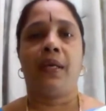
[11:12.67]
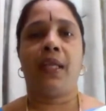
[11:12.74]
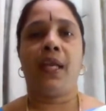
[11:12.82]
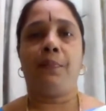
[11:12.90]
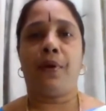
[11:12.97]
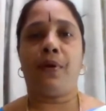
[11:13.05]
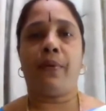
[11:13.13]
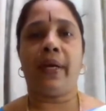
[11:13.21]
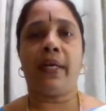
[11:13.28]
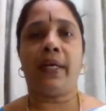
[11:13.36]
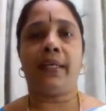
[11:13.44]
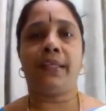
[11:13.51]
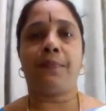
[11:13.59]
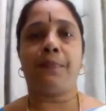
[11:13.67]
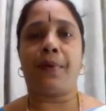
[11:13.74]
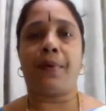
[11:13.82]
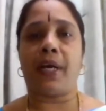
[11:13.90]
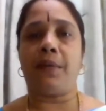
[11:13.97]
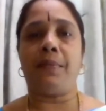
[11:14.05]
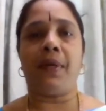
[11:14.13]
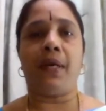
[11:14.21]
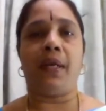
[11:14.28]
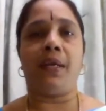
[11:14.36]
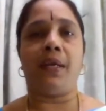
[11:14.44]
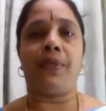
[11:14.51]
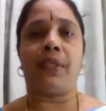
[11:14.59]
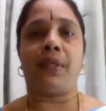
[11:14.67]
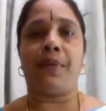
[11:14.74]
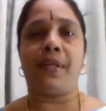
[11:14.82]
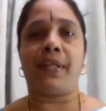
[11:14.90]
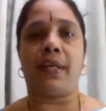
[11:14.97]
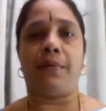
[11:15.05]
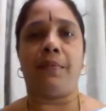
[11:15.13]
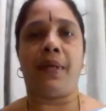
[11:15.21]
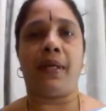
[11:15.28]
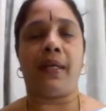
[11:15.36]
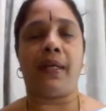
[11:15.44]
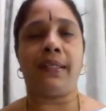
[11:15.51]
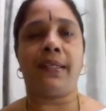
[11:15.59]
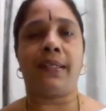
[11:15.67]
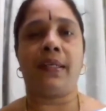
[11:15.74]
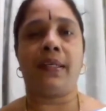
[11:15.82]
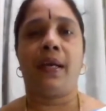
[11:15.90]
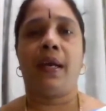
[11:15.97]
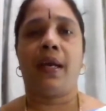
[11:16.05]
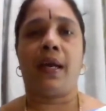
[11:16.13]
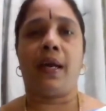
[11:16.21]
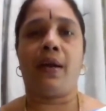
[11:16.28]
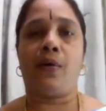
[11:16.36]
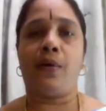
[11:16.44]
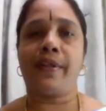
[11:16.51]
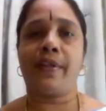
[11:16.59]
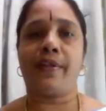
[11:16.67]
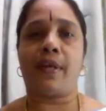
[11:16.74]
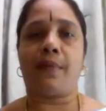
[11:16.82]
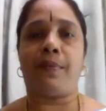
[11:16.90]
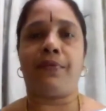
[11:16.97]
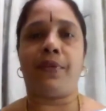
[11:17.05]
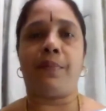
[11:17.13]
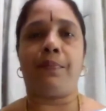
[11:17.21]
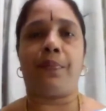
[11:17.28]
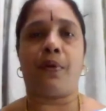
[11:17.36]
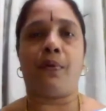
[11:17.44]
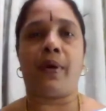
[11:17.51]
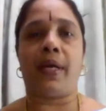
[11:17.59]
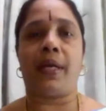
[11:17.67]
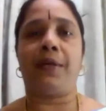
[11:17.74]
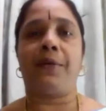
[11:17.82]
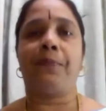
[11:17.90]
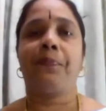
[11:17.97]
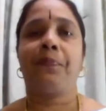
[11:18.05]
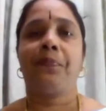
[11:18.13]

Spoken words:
They provide us primarily vitamins and minerals, and also some of them provide